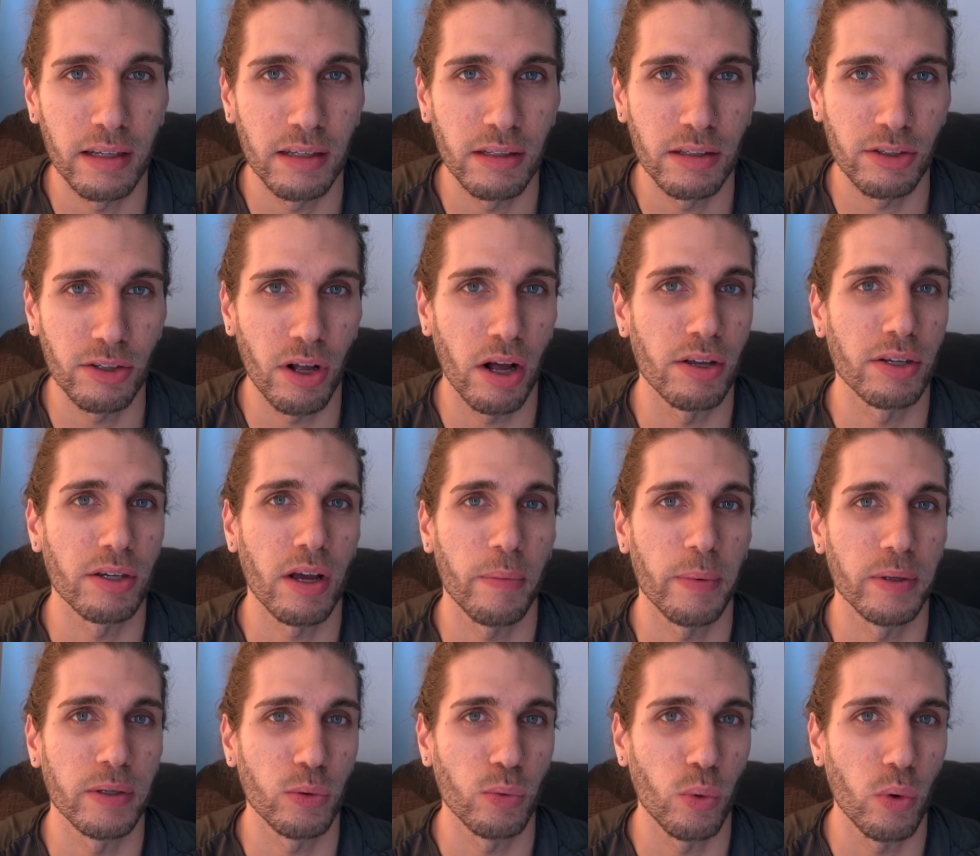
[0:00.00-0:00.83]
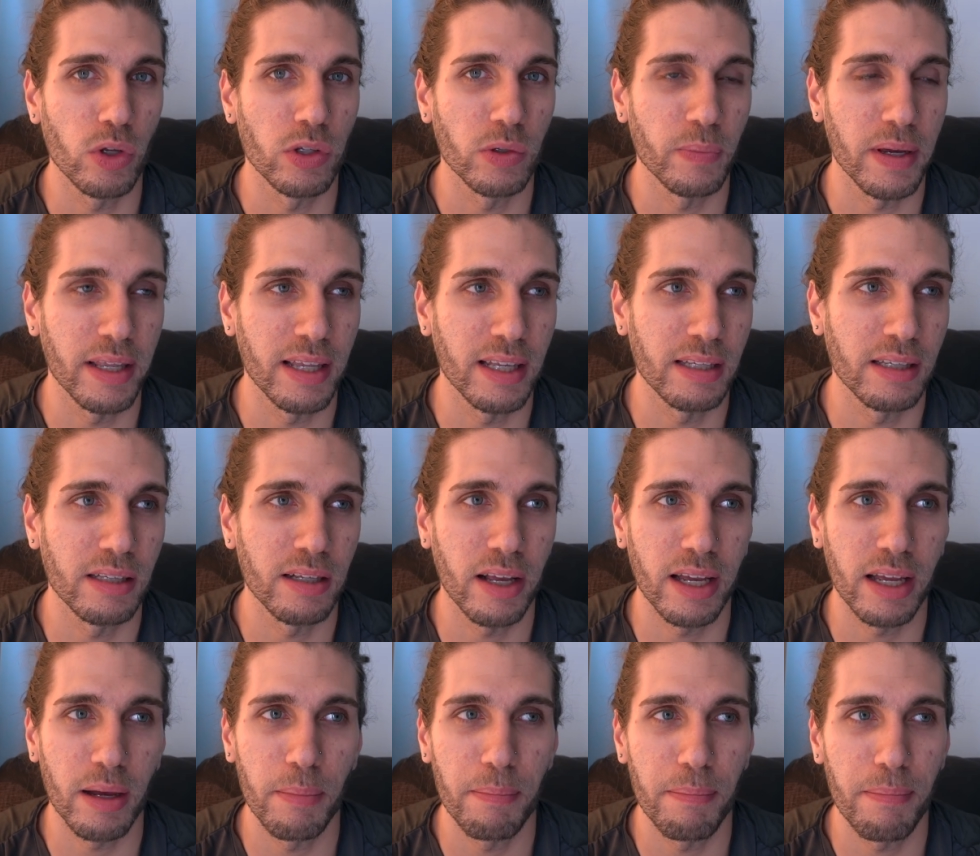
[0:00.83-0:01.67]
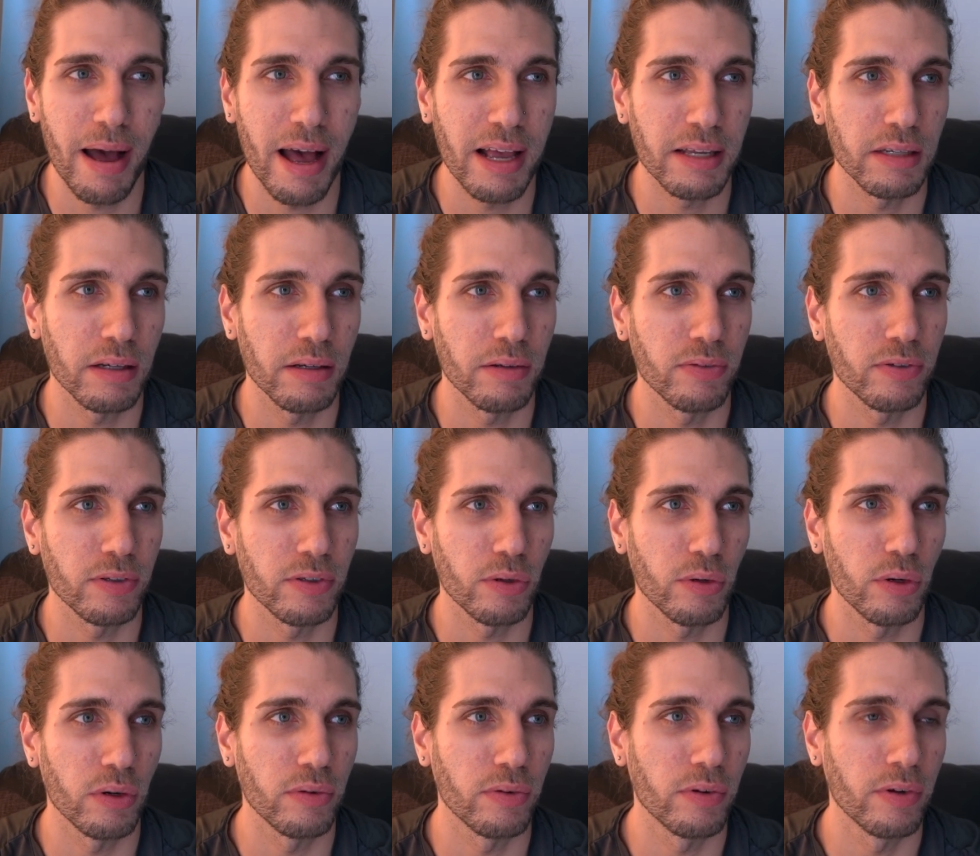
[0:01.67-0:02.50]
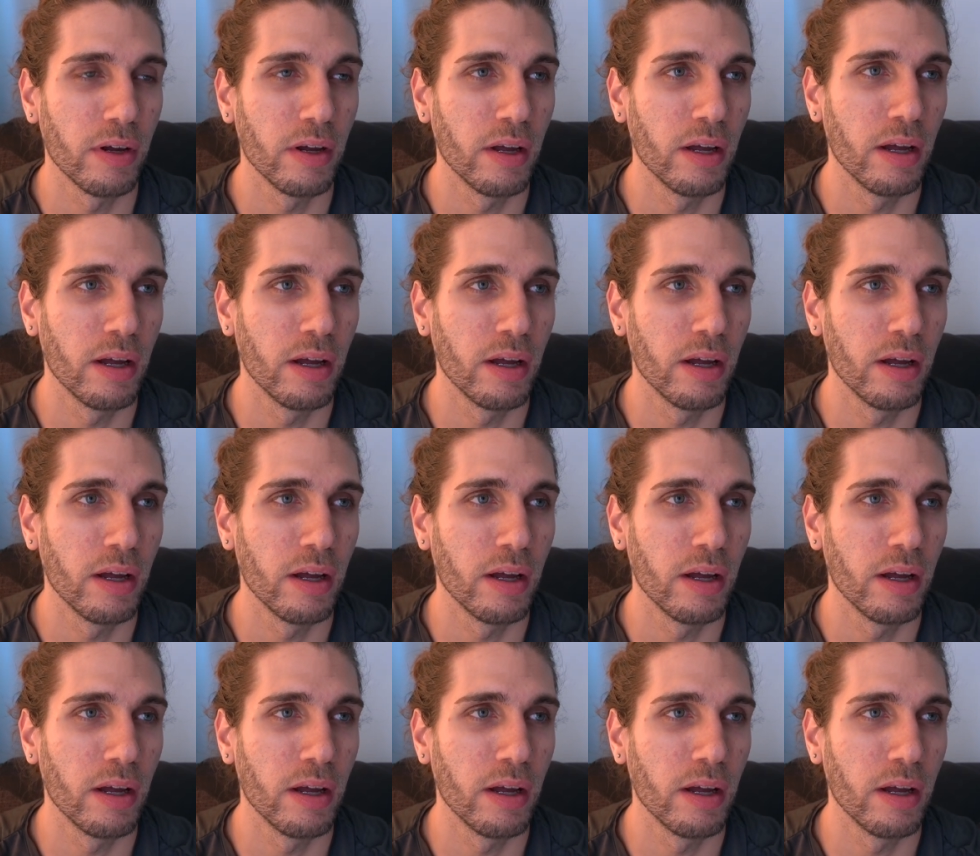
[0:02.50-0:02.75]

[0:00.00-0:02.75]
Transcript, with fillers: starts coming towards me. This is like a massive sort of